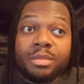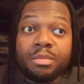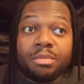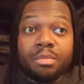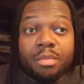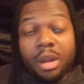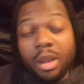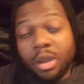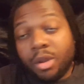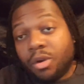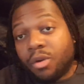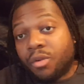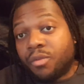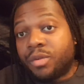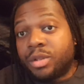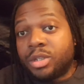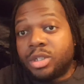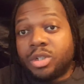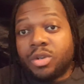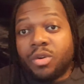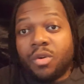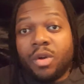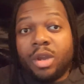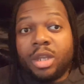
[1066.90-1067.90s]
my girlfriend's
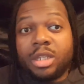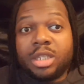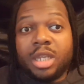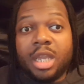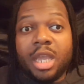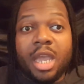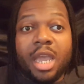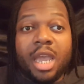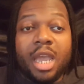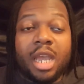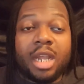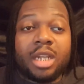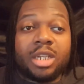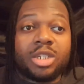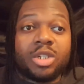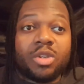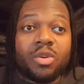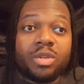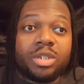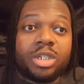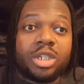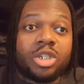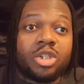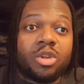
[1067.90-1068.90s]
stories and the
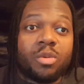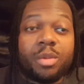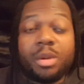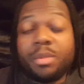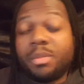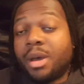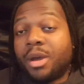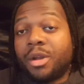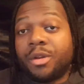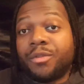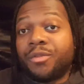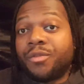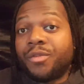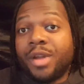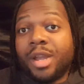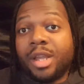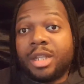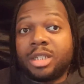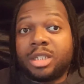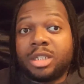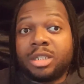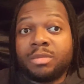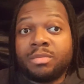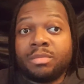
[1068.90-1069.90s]
story she's told me about her
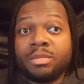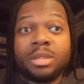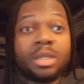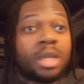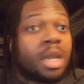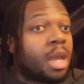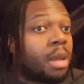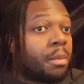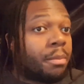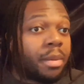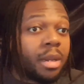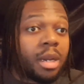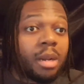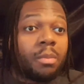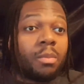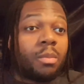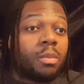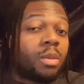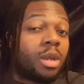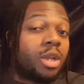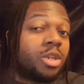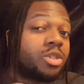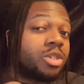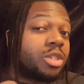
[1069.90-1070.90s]
friends. But
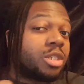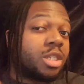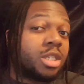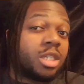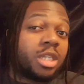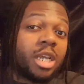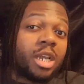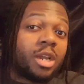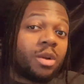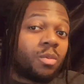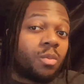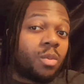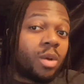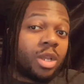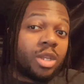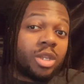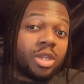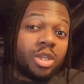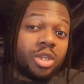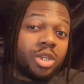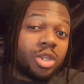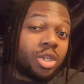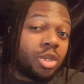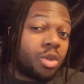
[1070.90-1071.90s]
I'm interested to hear what
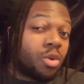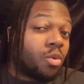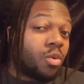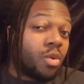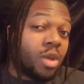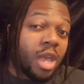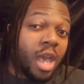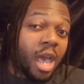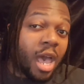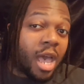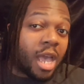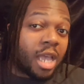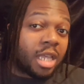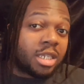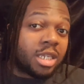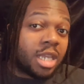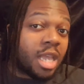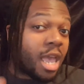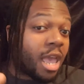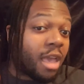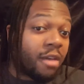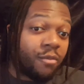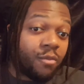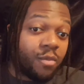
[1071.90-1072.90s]
you guys
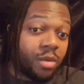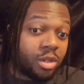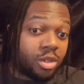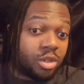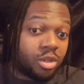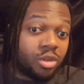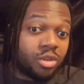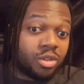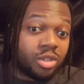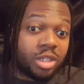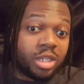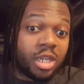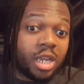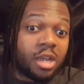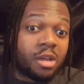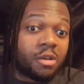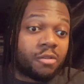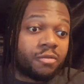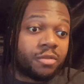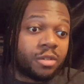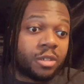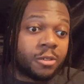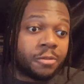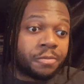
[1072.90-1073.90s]
have went through
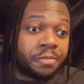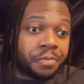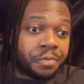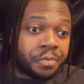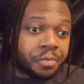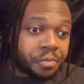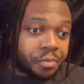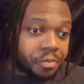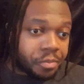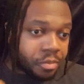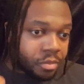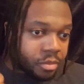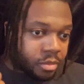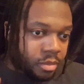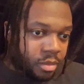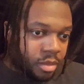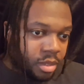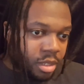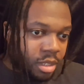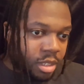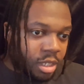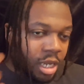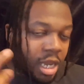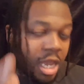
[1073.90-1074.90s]
yourselves.
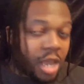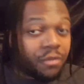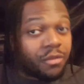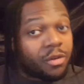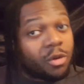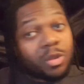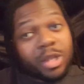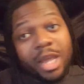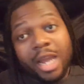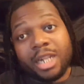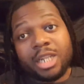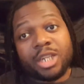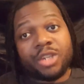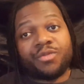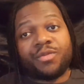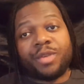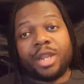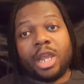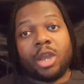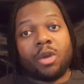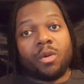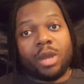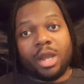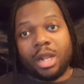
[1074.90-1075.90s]
If you like this
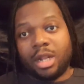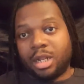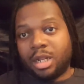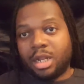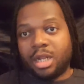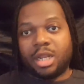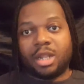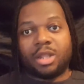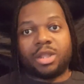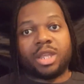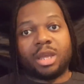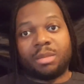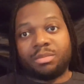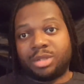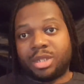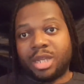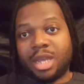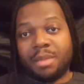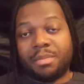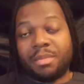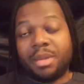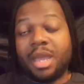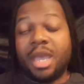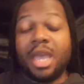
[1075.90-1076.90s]
video, hit the thumbs
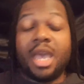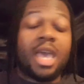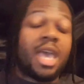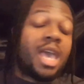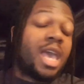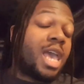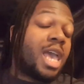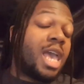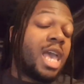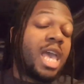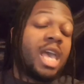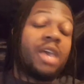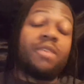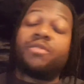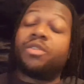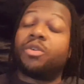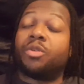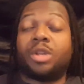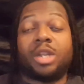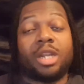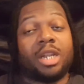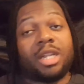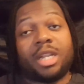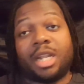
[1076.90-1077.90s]
up. If you
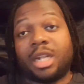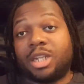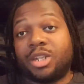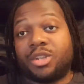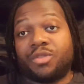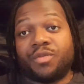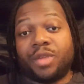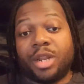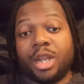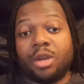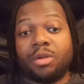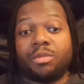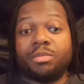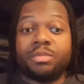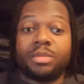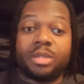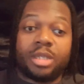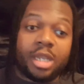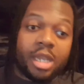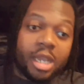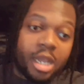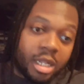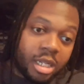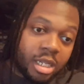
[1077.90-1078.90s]
didn't like this video,
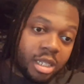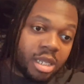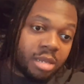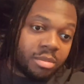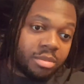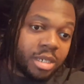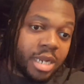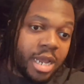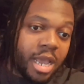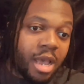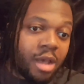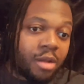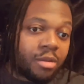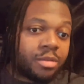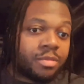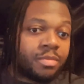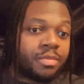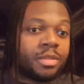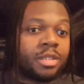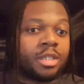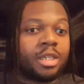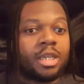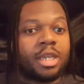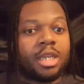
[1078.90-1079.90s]
hit the thumbs down.
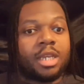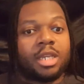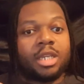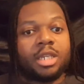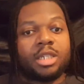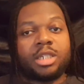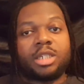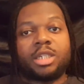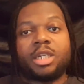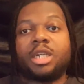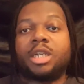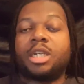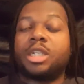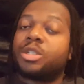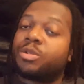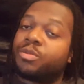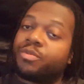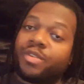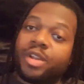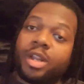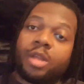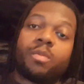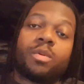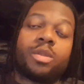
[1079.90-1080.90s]
Share this
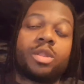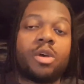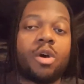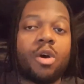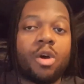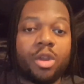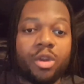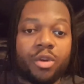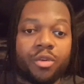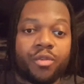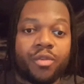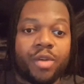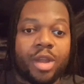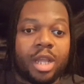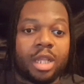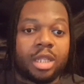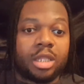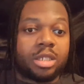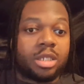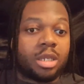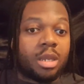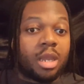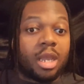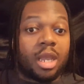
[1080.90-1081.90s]
video with all your
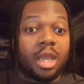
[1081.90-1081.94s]
friends,